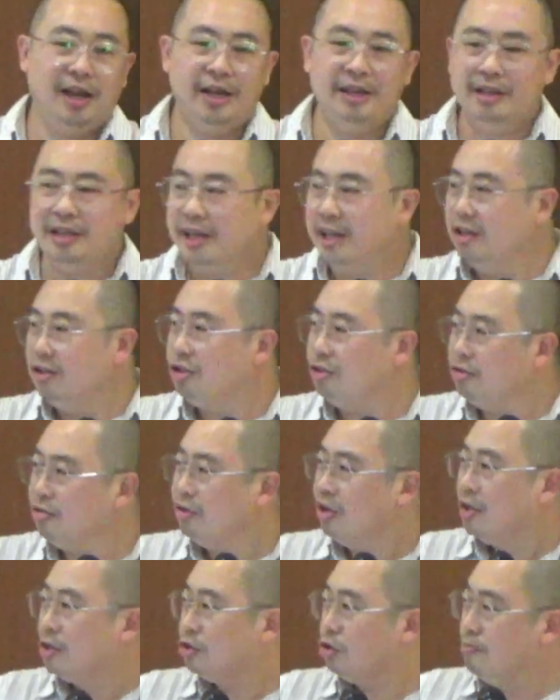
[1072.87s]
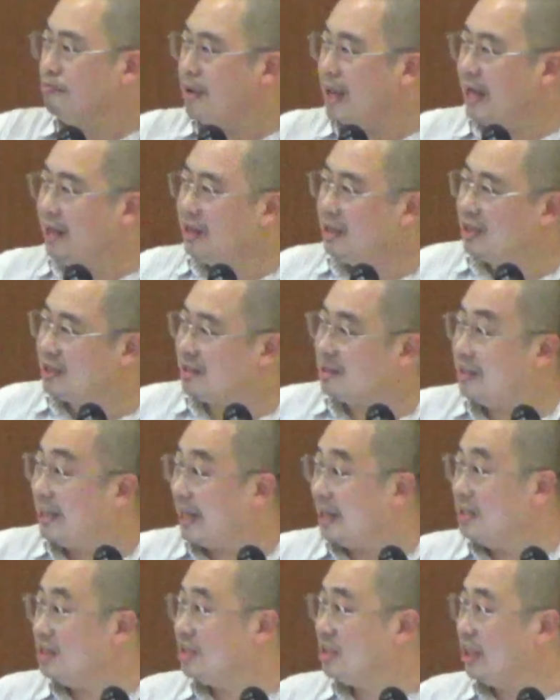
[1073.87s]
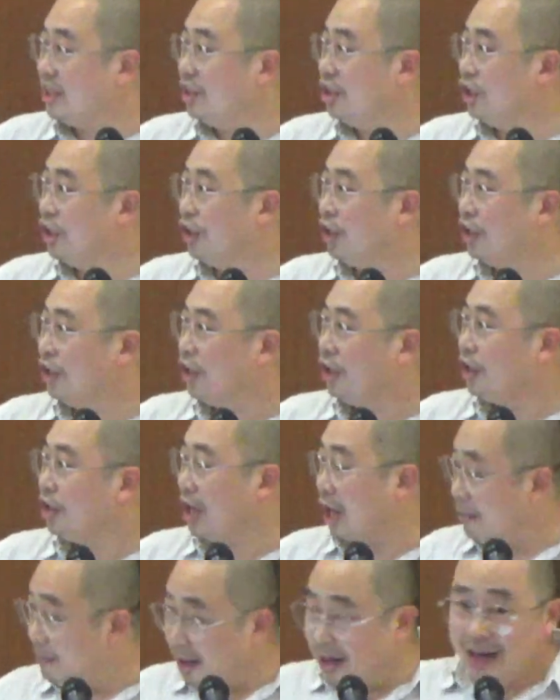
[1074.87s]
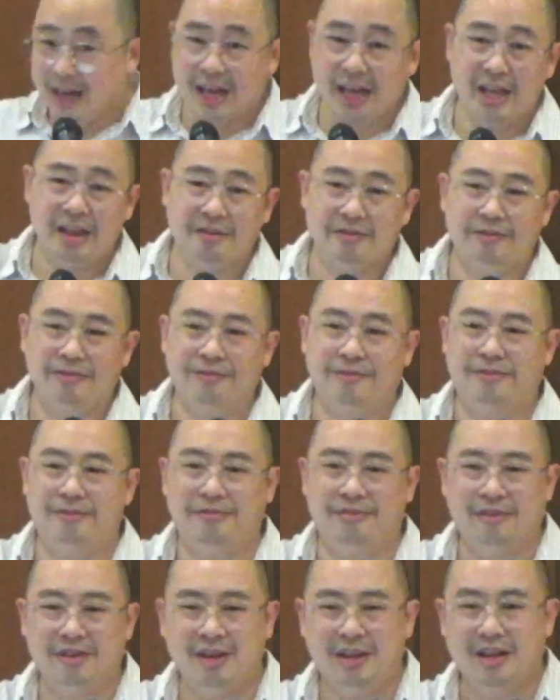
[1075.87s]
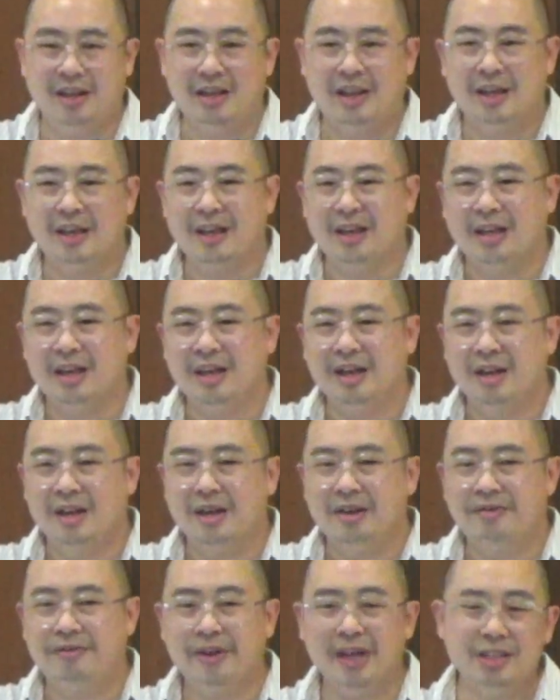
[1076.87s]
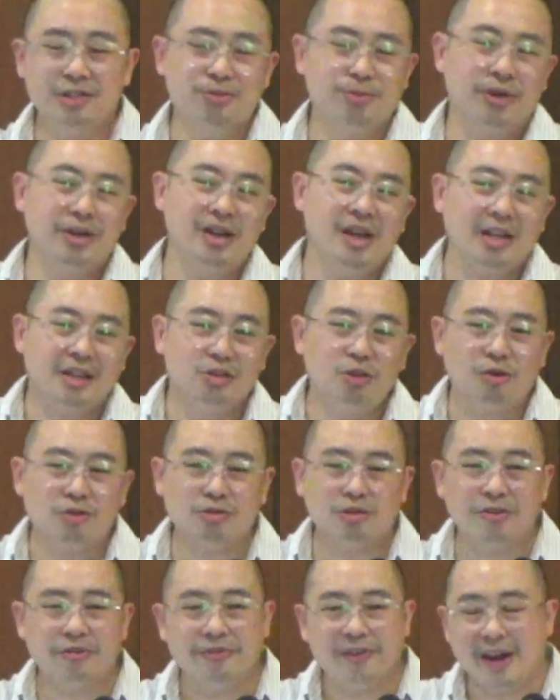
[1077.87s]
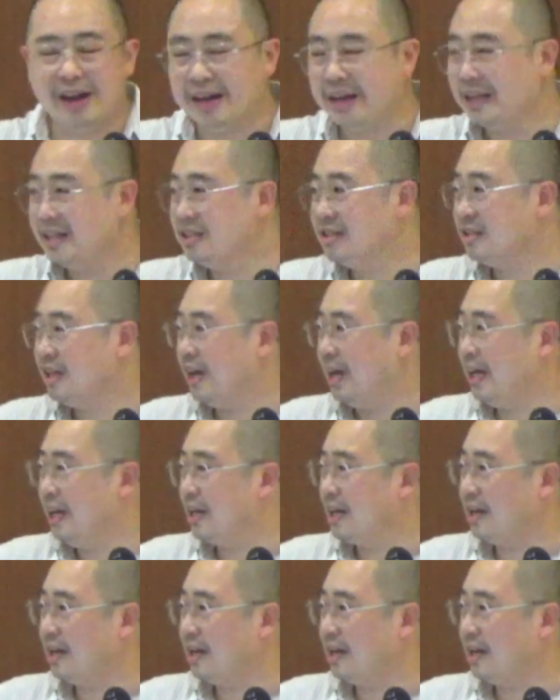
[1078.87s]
need to, to make this dead sinner come alive. Friends, we're not Dr. Frankenstein.